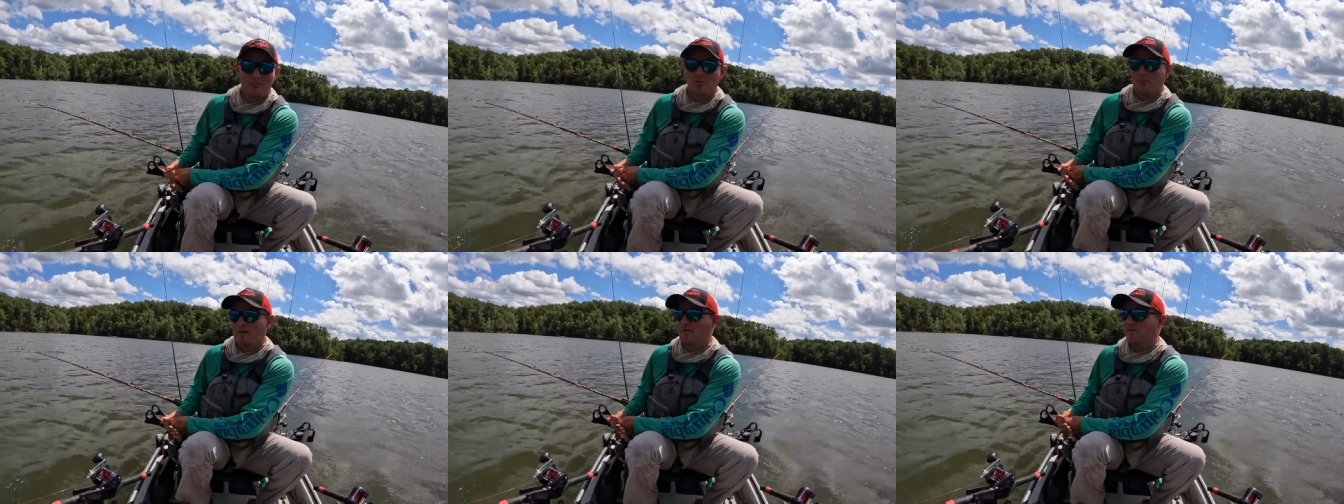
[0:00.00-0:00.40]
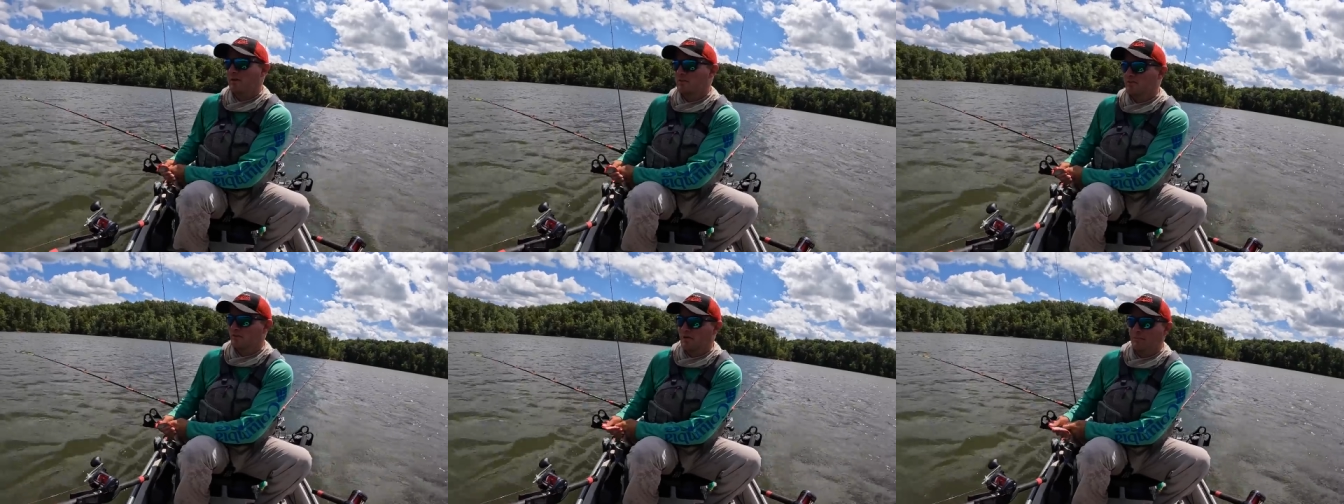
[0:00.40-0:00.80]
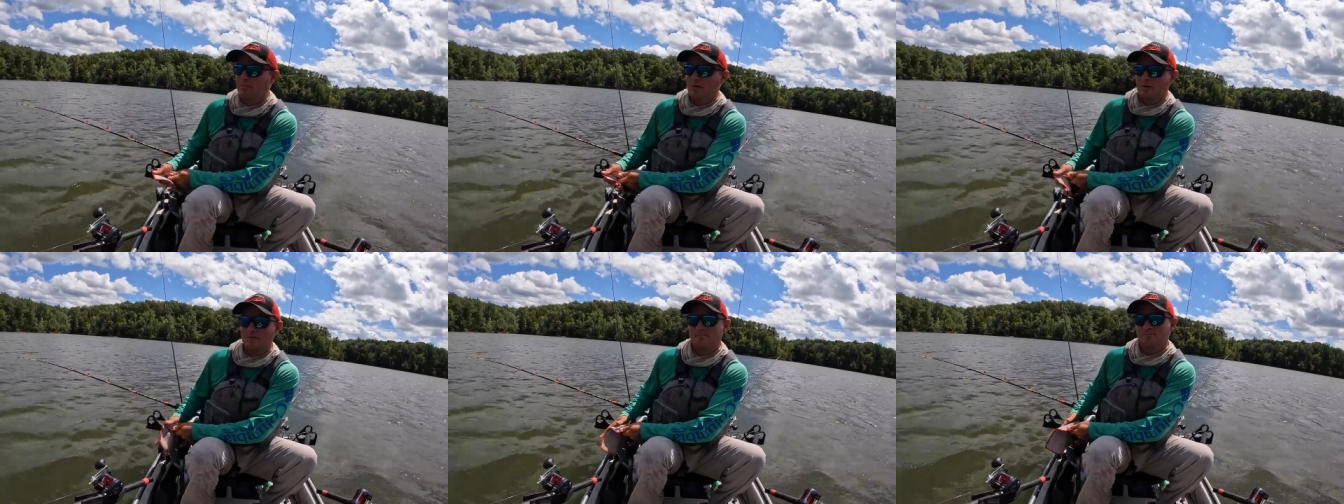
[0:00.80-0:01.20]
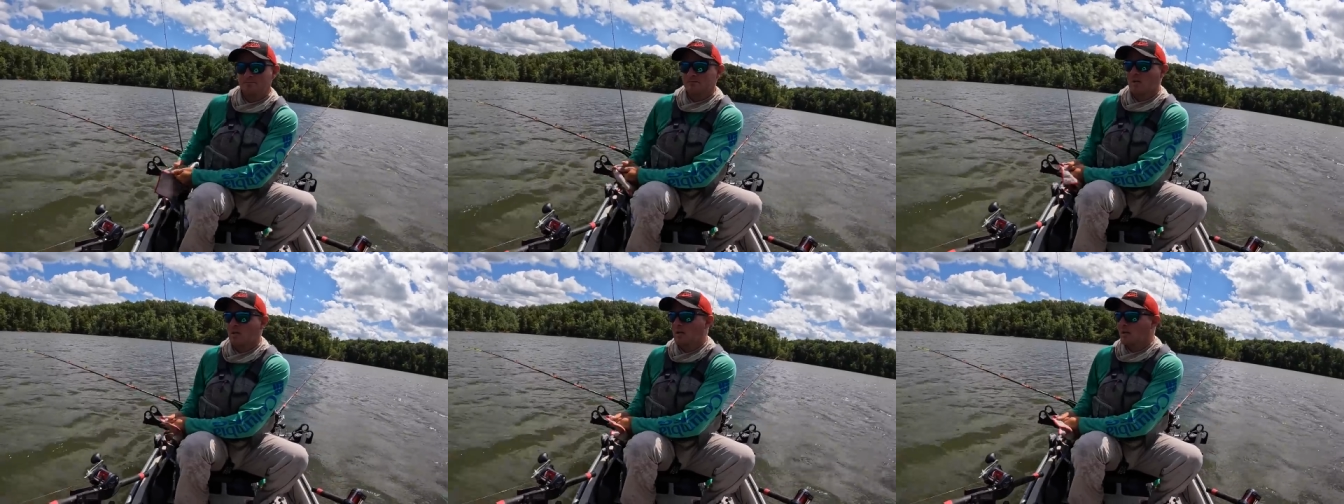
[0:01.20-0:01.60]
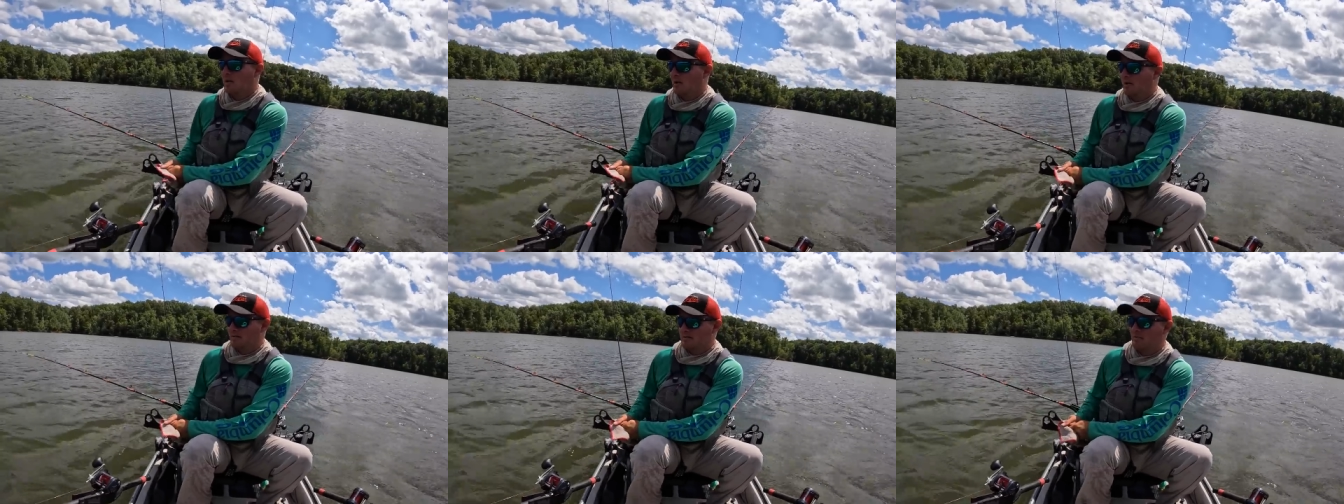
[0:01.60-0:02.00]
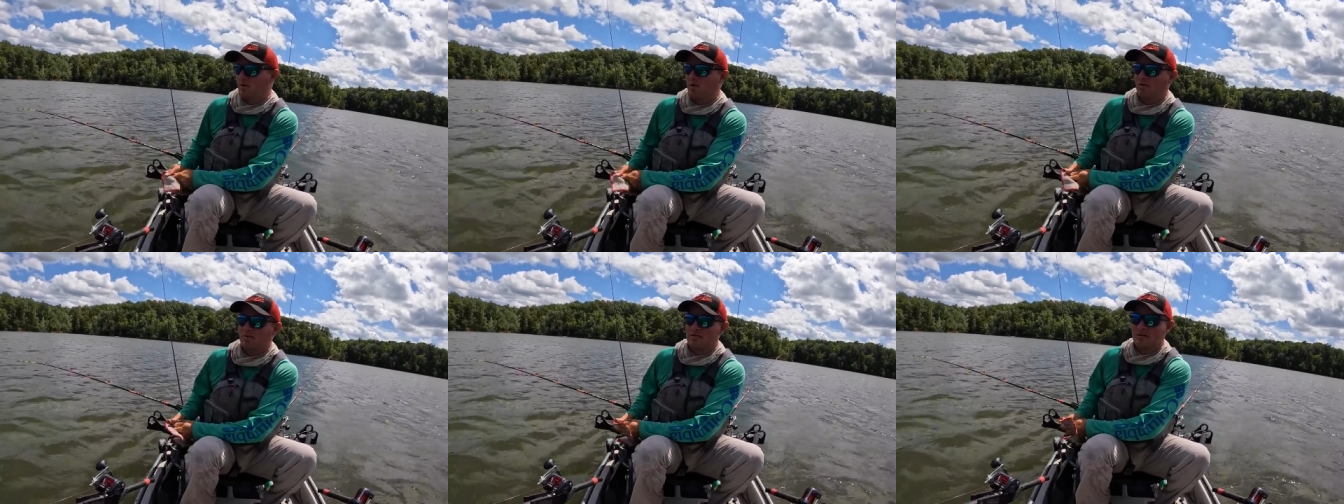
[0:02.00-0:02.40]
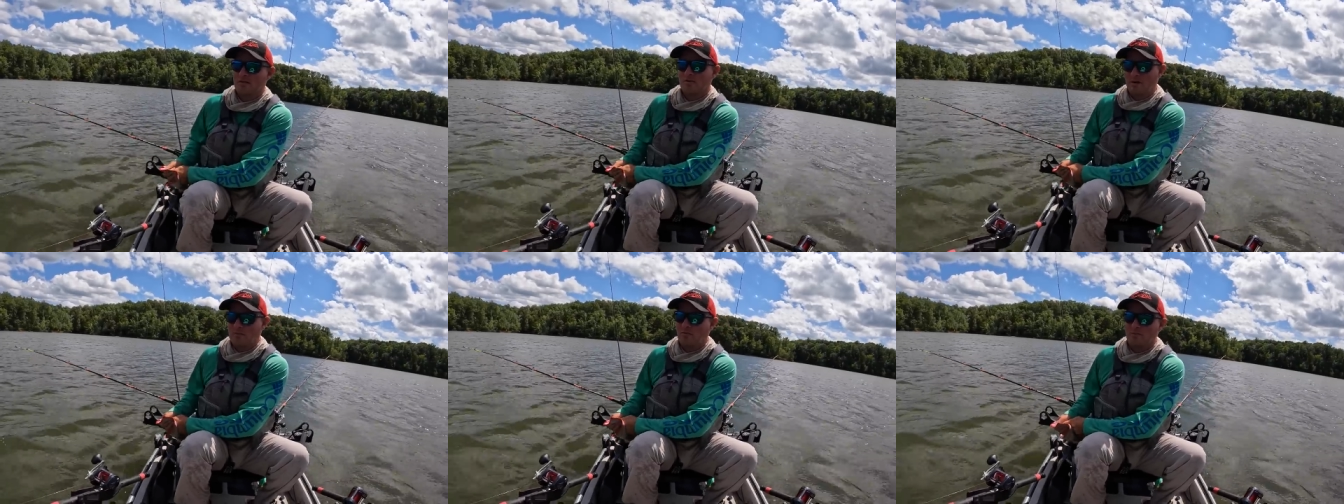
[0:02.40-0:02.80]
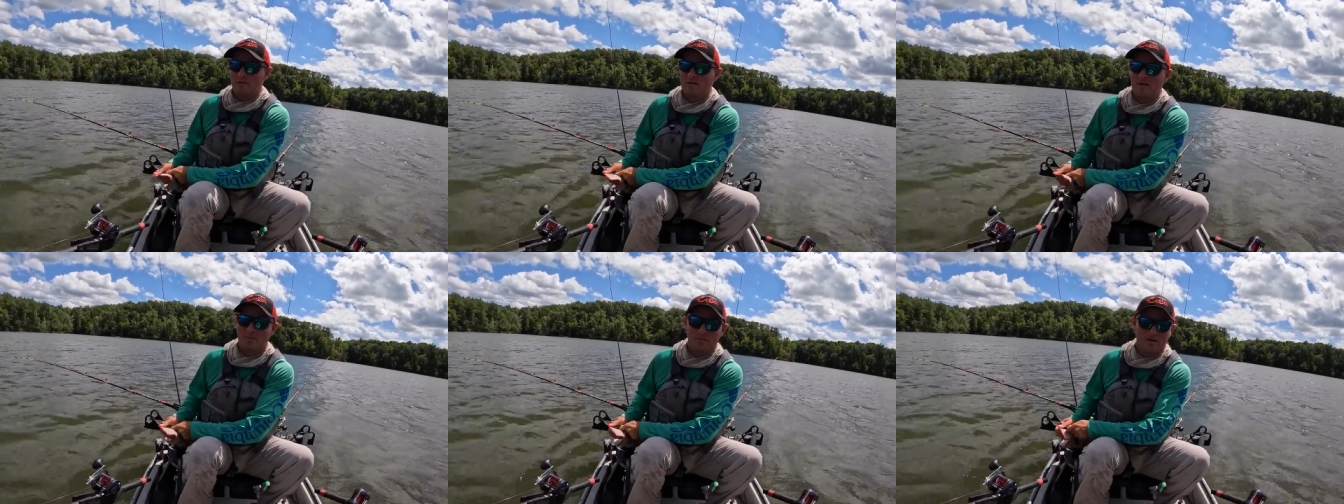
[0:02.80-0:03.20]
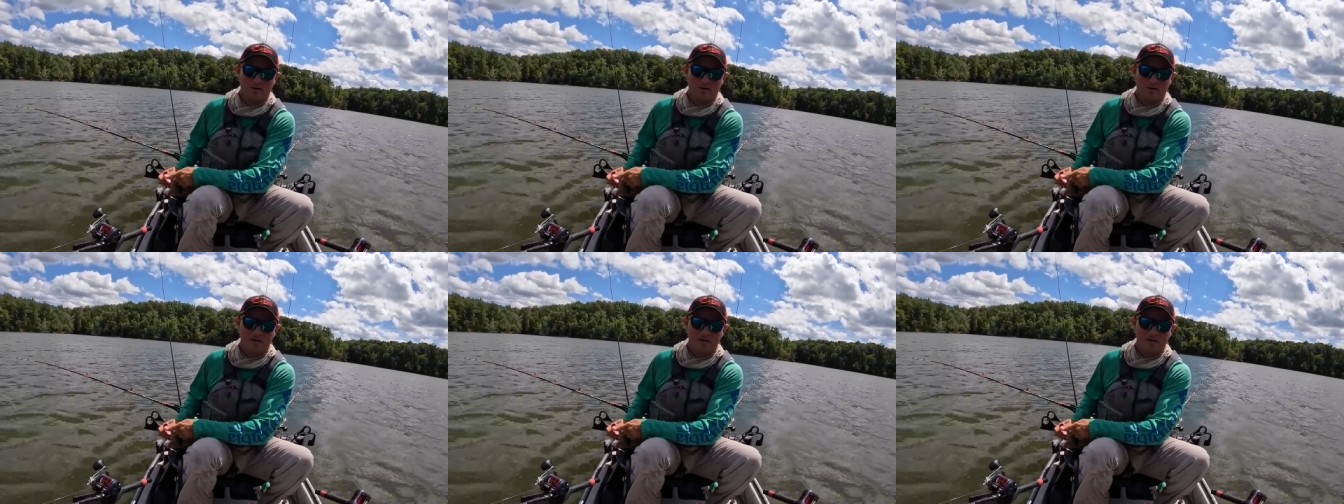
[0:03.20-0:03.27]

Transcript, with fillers: I'm gonna be fishing up here uh, tomorrow too. I'm gonna be up